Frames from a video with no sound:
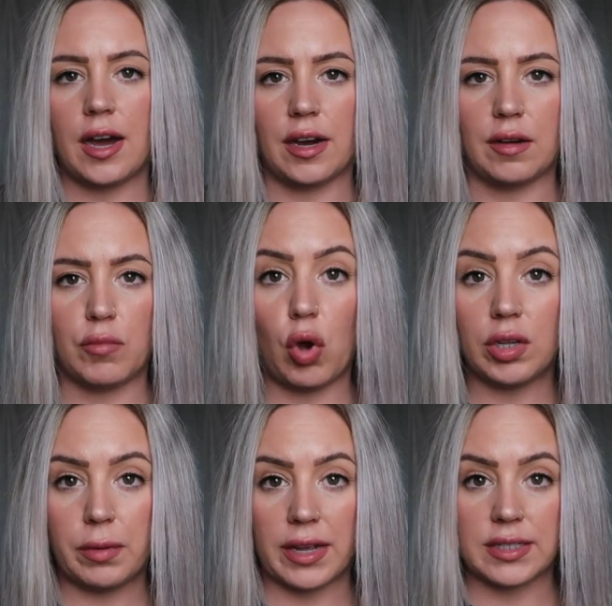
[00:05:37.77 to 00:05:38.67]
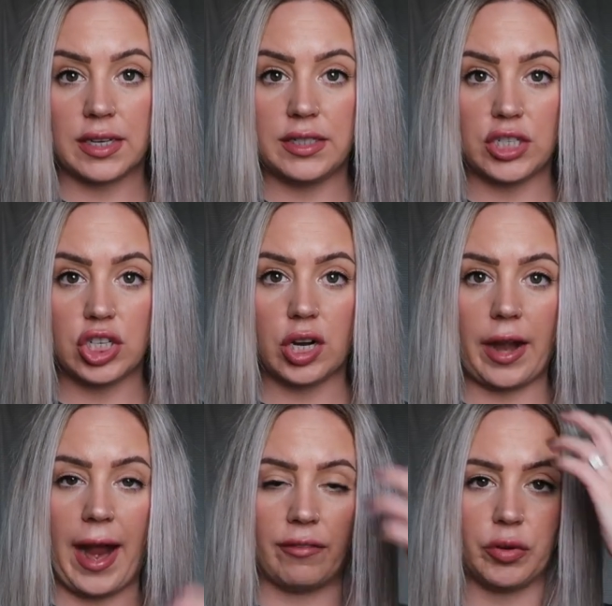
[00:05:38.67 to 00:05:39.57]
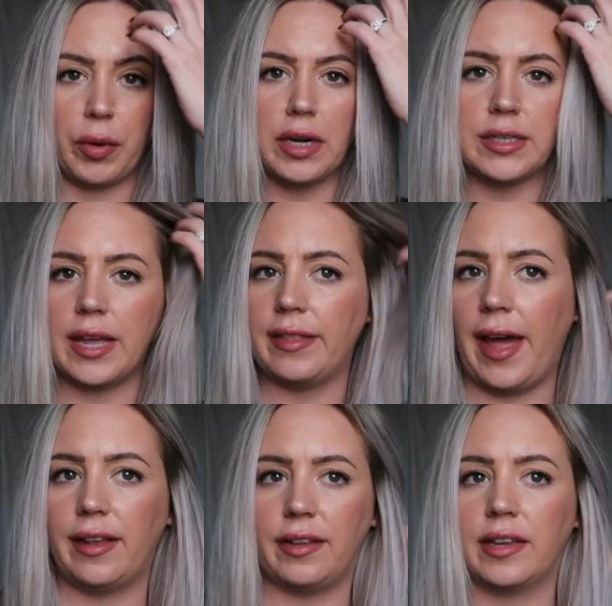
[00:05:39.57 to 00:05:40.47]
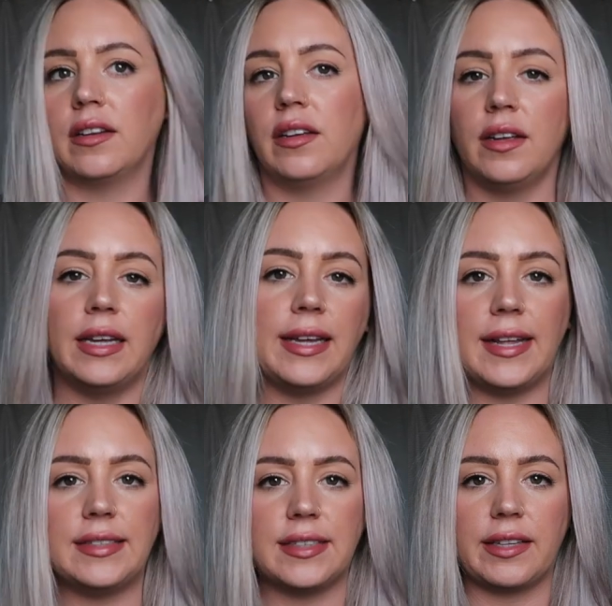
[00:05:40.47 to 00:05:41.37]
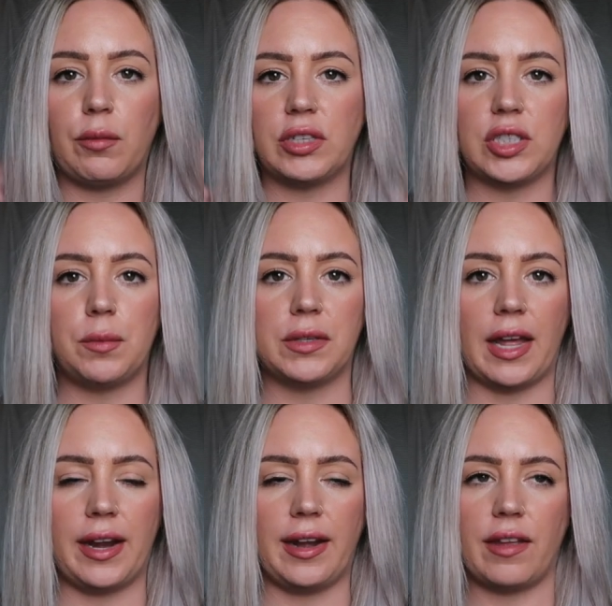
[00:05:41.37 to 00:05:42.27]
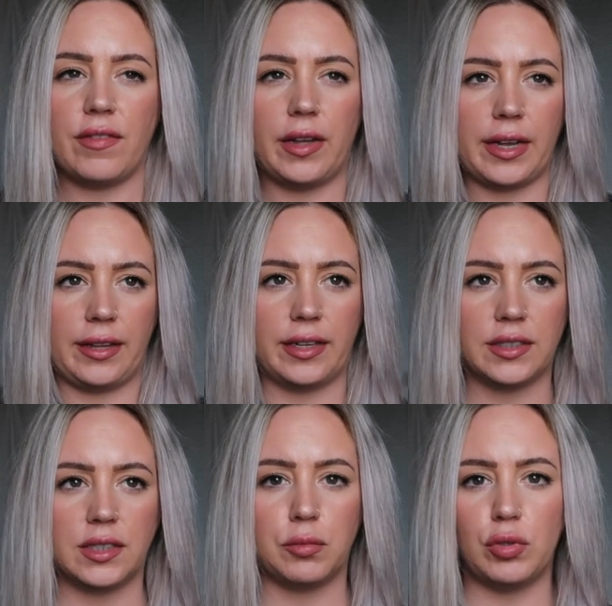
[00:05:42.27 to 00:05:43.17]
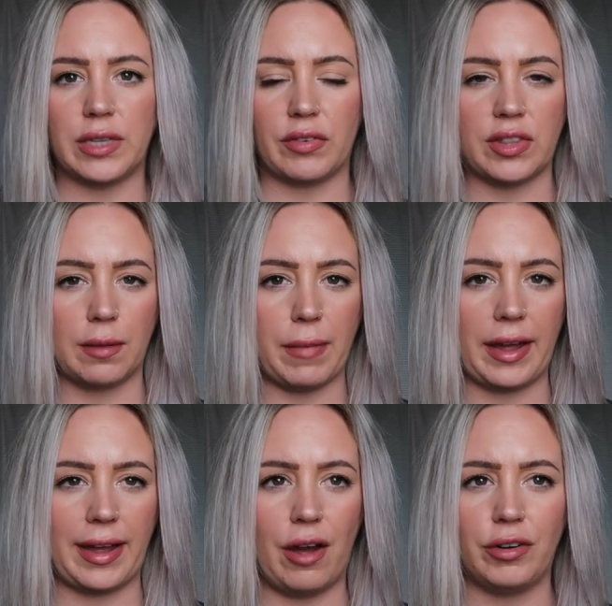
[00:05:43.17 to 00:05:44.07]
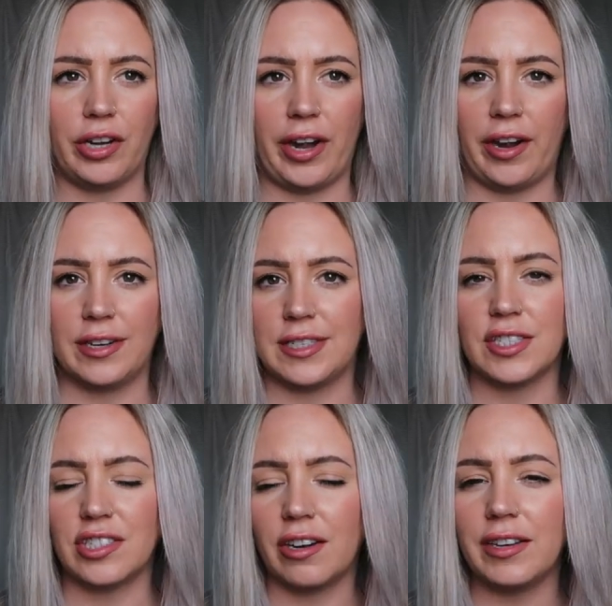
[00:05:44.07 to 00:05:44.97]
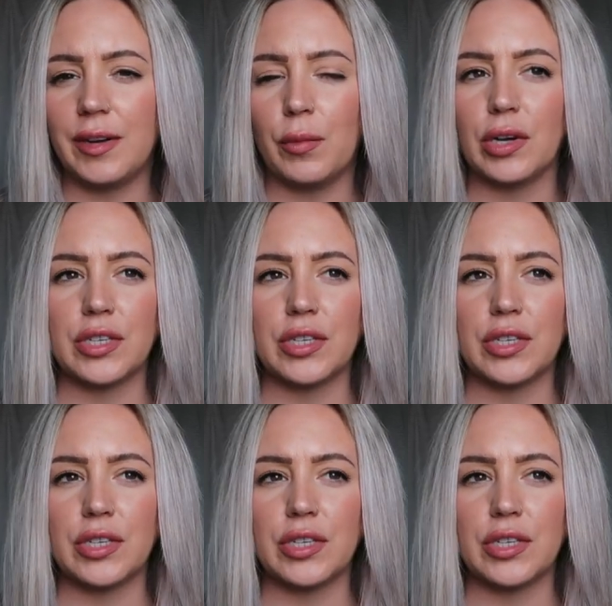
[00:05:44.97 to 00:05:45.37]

Olaplex conditioner afterwards, and that like instantly, once you put that in, I feel like it like smooths everything back out and your hair isn't snarly anymore.